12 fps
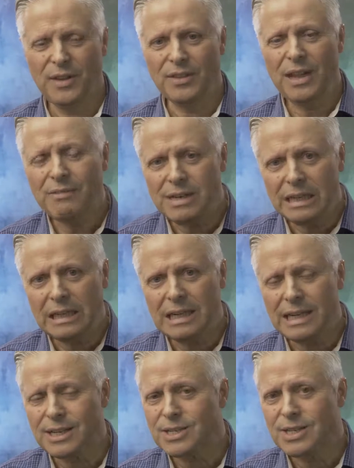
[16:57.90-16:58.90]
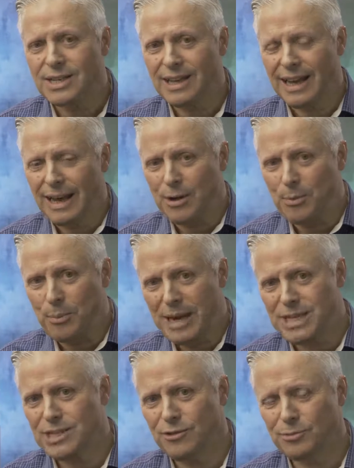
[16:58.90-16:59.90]
And therein lies a
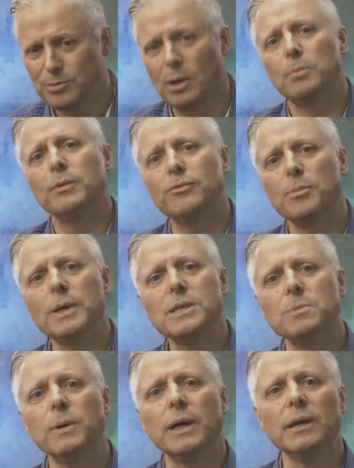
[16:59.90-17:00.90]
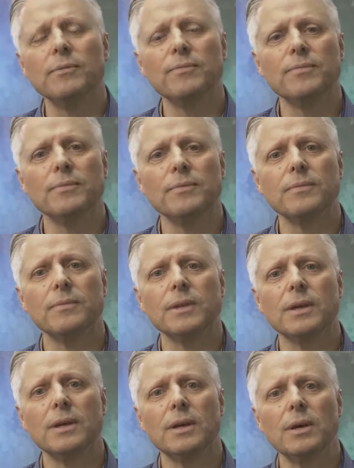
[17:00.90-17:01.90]
massive problem for B2B,
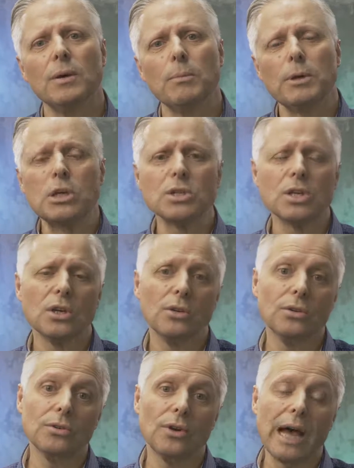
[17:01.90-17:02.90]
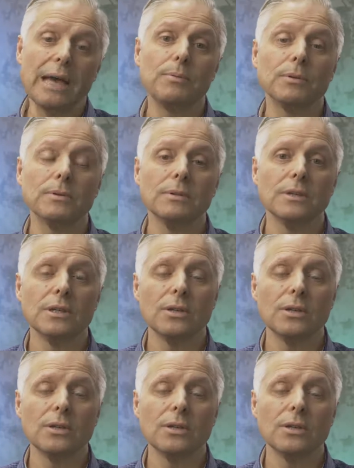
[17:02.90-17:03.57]
because you're not able